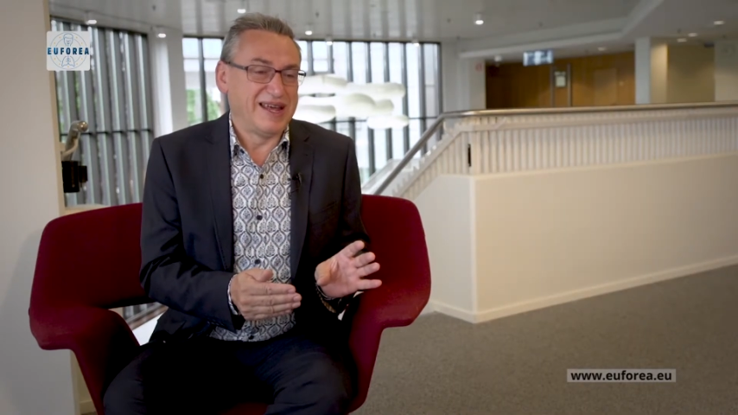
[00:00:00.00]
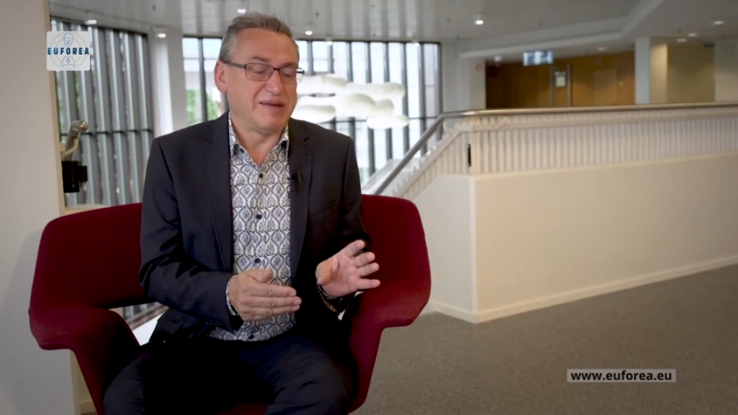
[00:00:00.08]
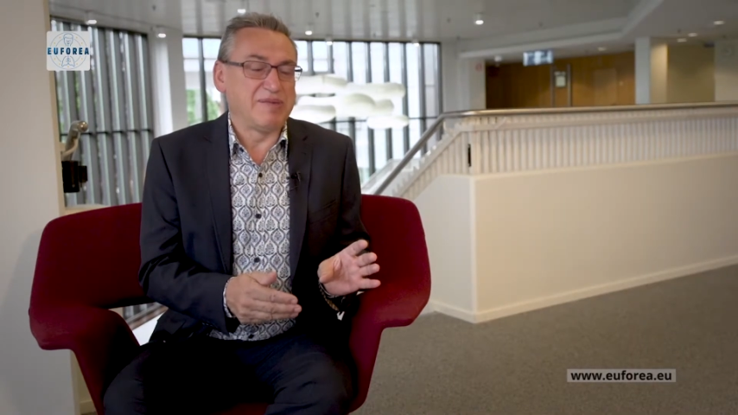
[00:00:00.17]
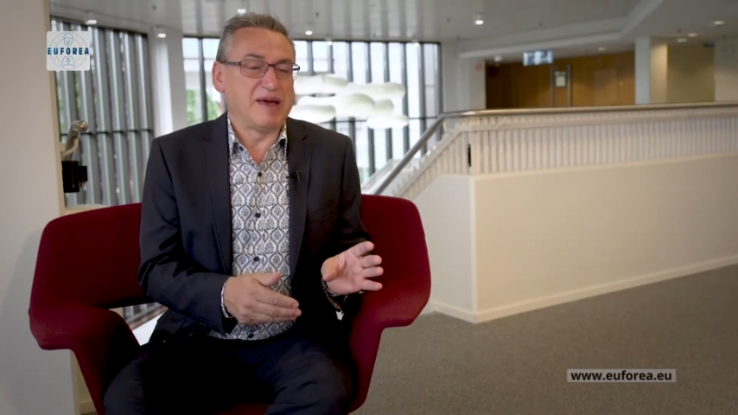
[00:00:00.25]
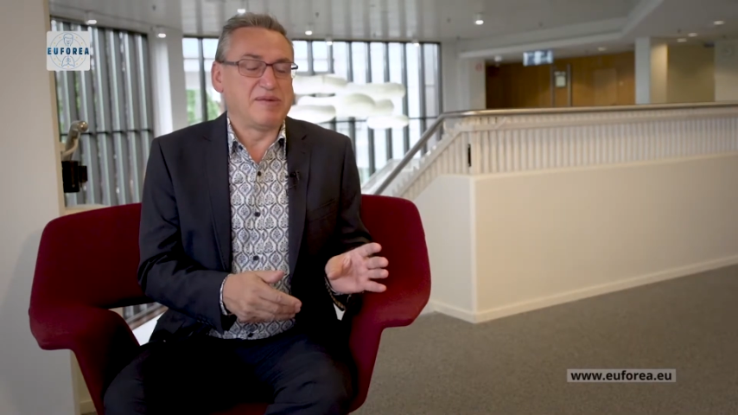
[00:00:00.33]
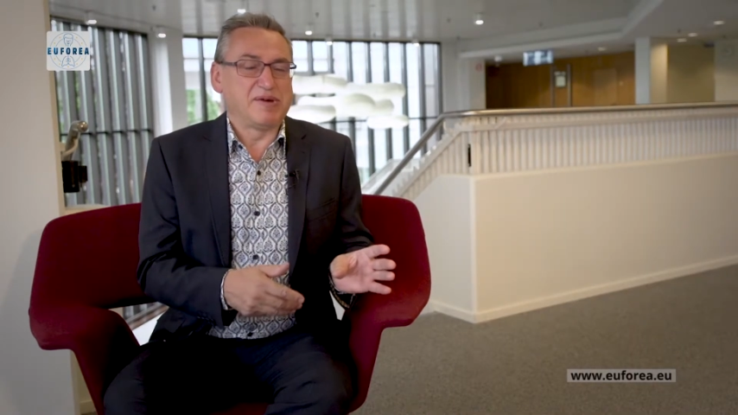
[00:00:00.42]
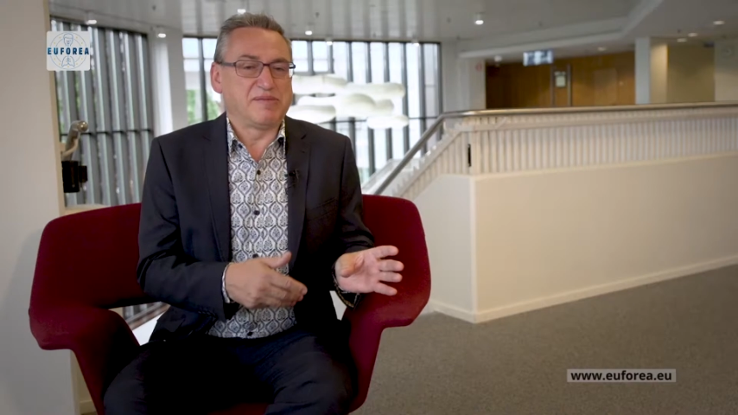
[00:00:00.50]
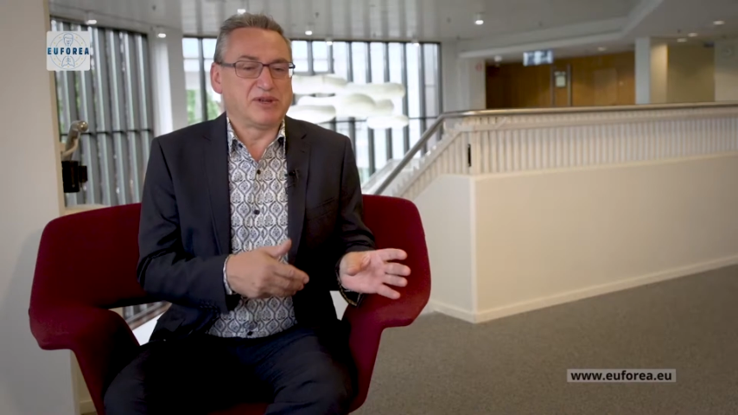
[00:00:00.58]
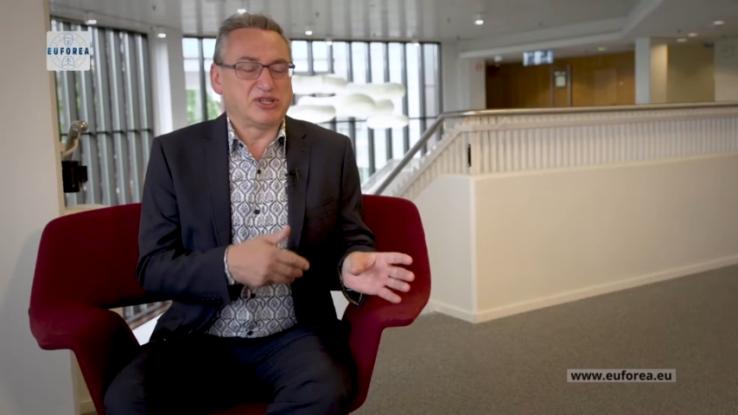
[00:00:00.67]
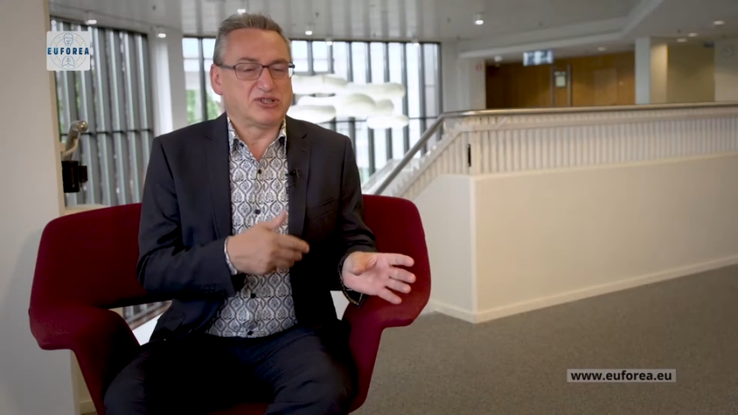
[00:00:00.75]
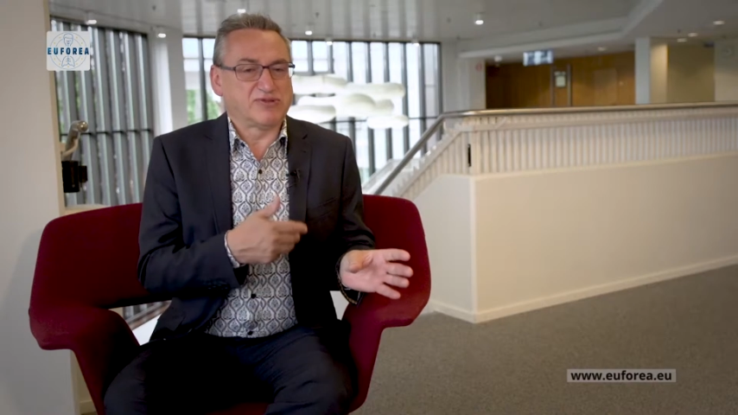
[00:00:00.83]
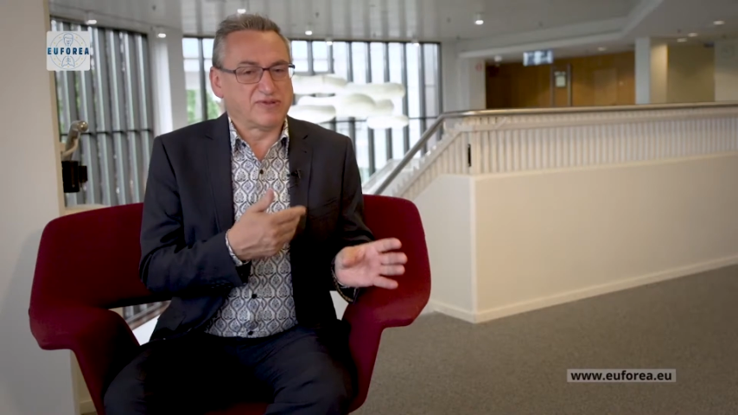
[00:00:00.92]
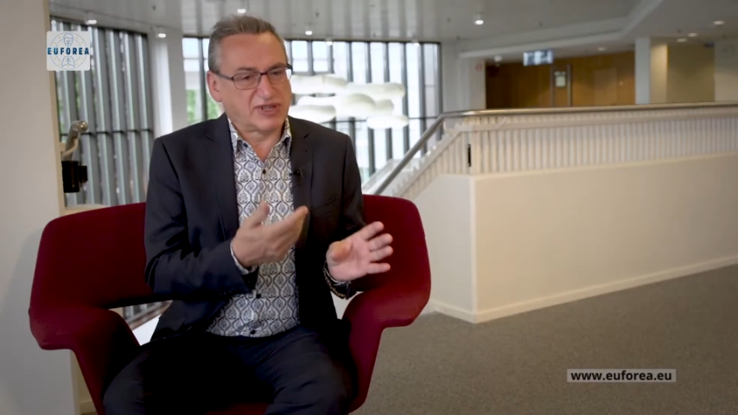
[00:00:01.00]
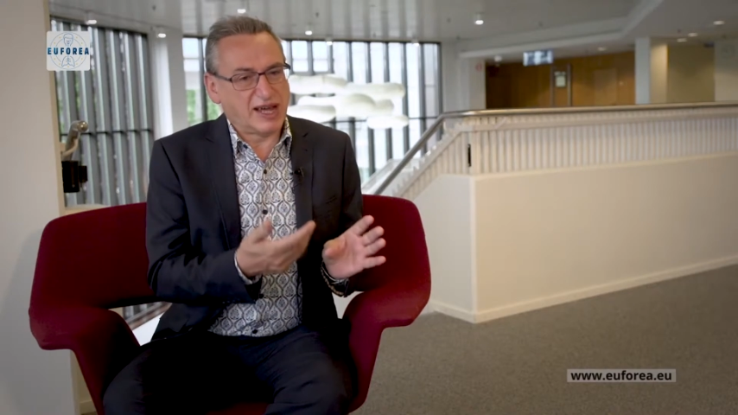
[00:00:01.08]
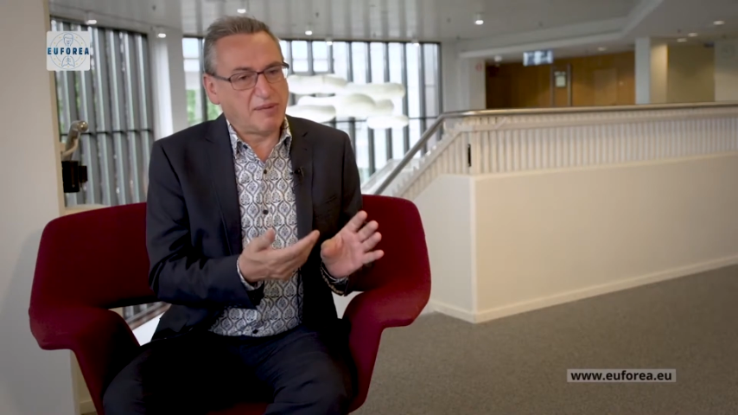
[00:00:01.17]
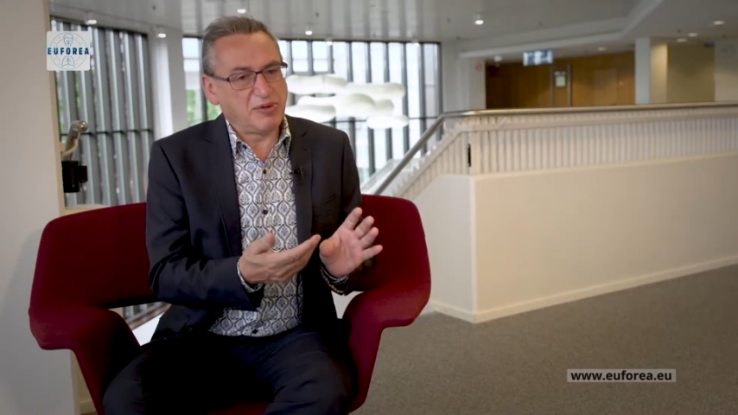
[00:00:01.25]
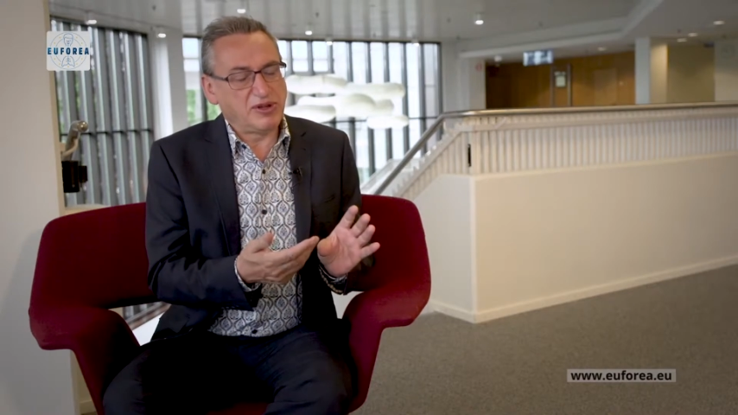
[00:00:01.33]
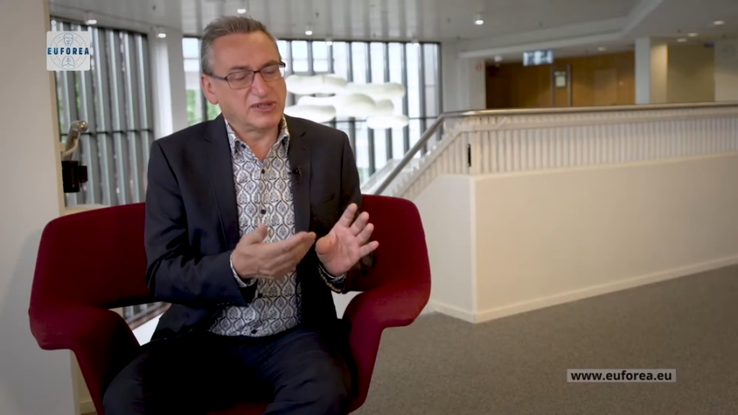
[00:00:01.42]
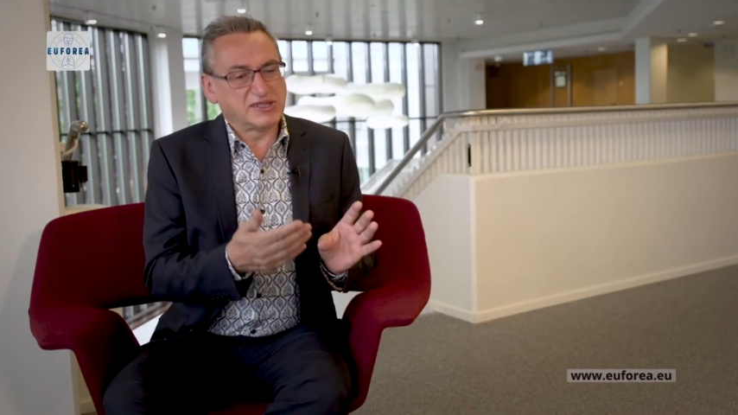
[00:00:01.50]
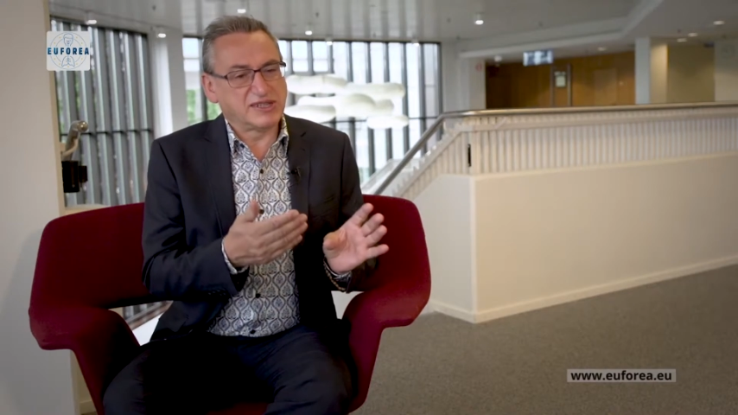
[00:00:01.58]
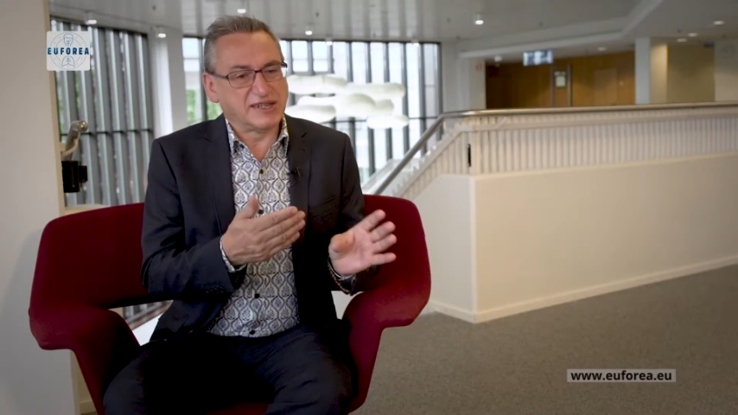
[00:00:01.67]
It may be a mixture of tablets,